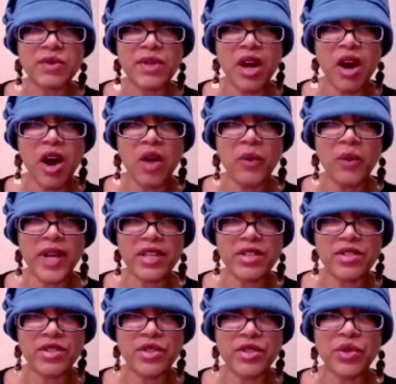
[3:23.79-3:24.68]
we
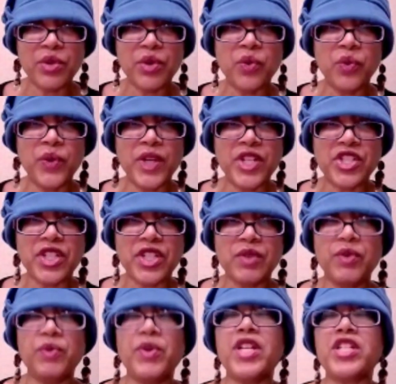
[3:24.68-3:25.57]
always do, which
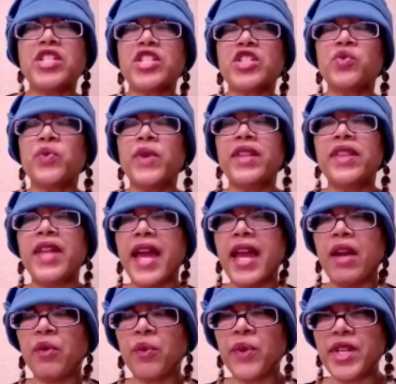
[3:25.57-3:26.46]
is with
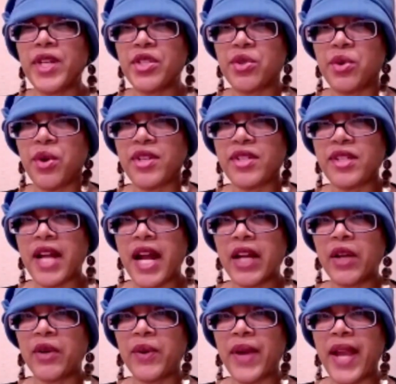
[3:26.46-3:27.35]
a resource that I
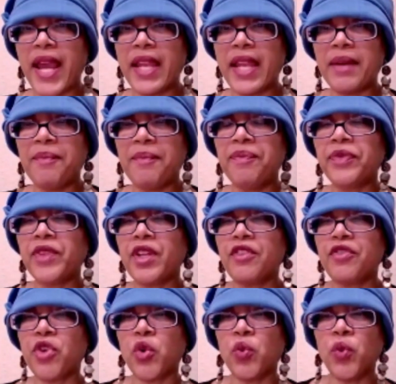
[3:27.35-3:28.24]
created
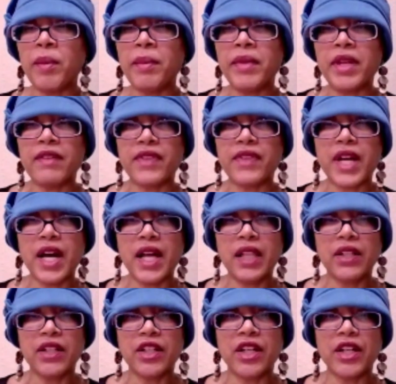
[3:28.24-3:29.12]
for women of
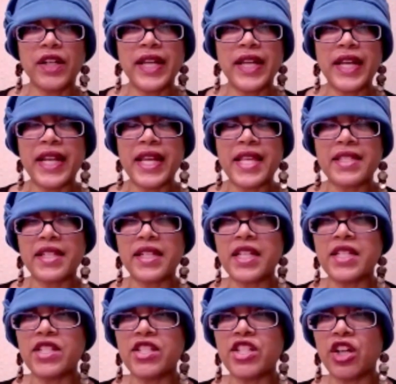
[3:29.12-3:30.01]
color. It is
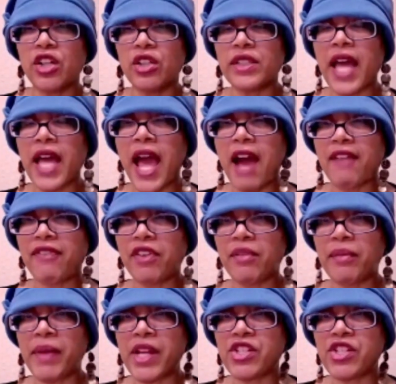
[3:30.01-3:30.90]
an adult
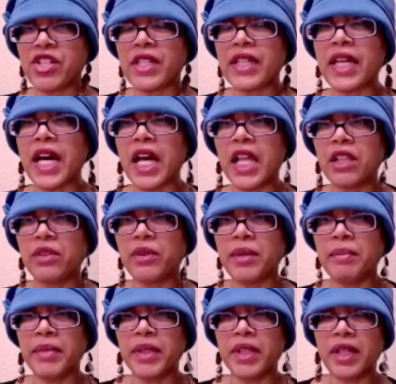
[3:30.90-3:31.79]
affirmation
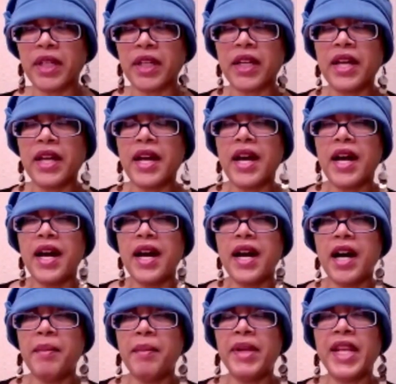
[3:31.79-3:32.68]
coloring book.
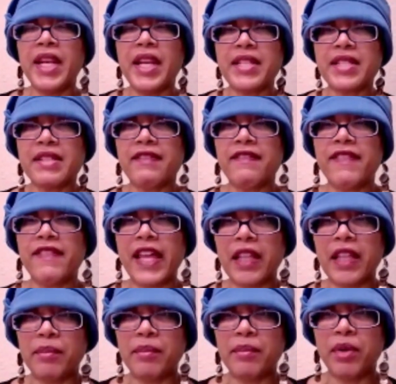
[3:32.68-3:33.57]
It is
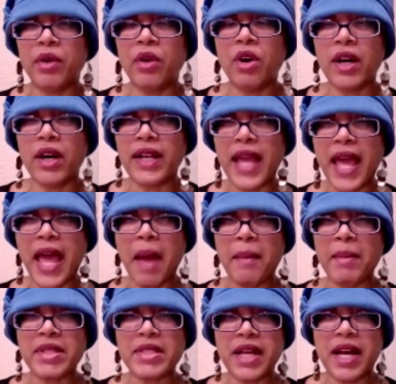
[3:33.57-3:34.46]
available on
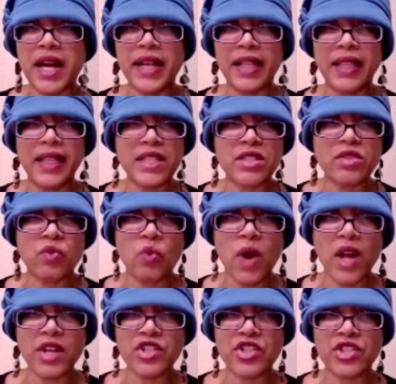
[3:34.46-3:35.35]
Amazon. And let's
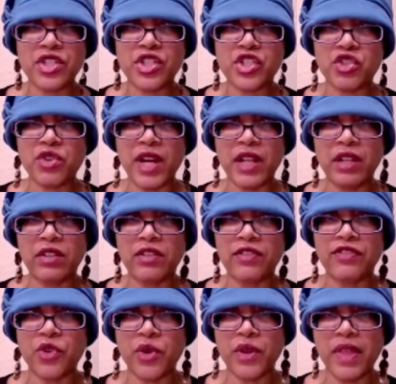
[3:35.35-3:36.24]
watch the trailer
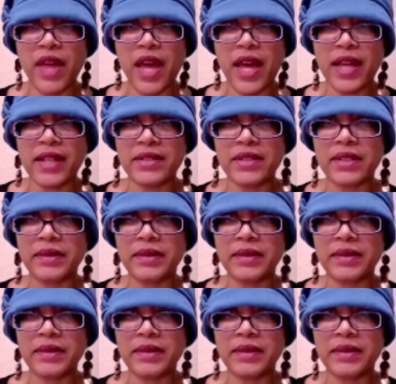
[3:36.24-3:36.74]
for that.